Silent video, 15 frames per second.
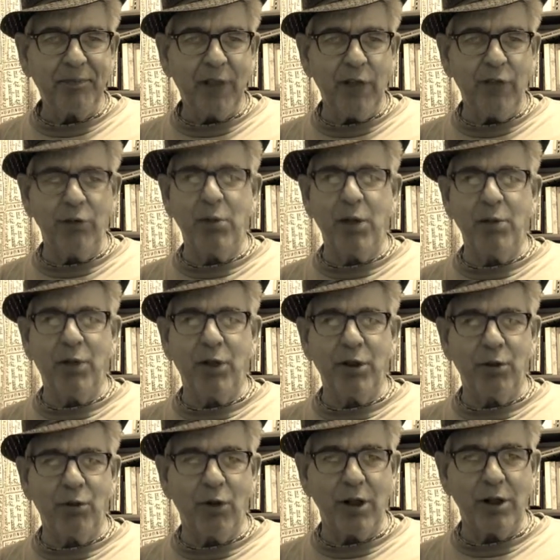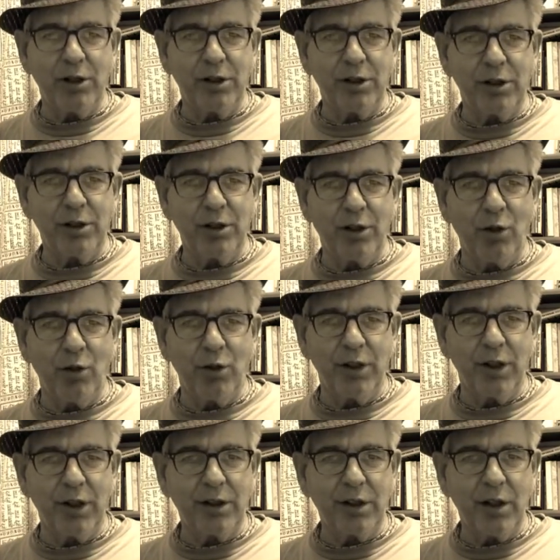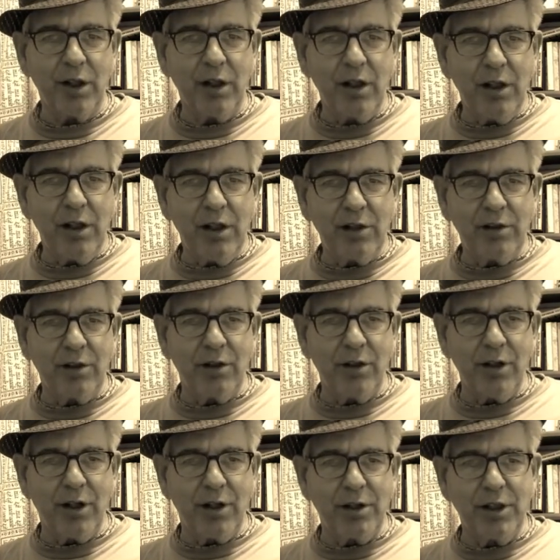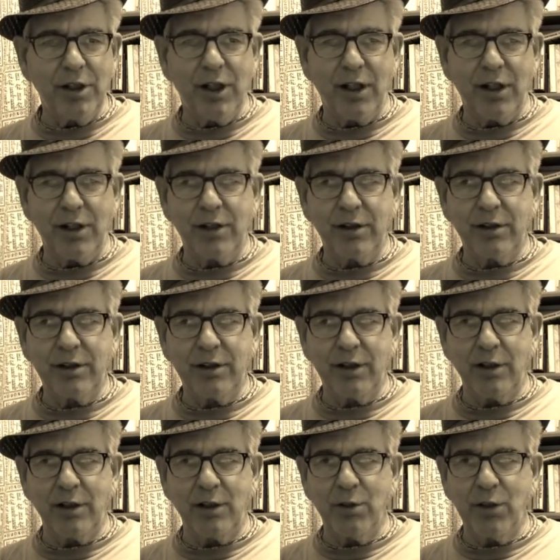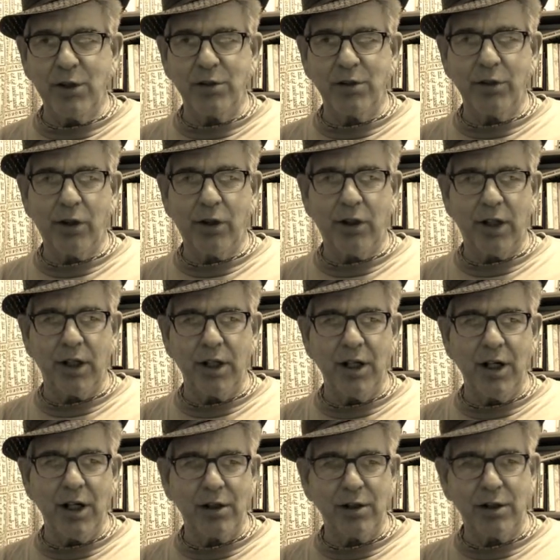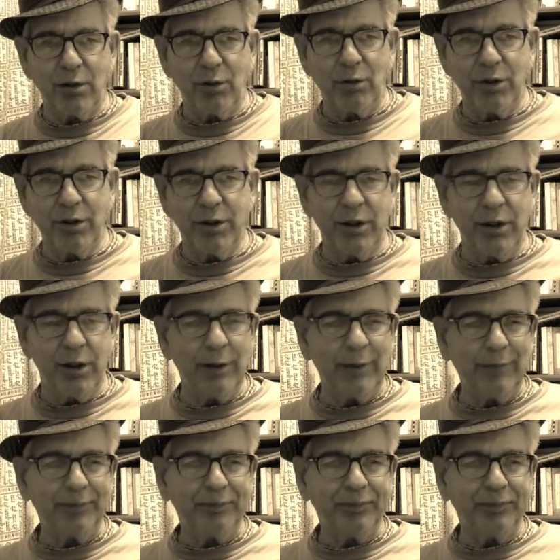Even my mother watched the show with us. It turned out she had a sentimental connection with the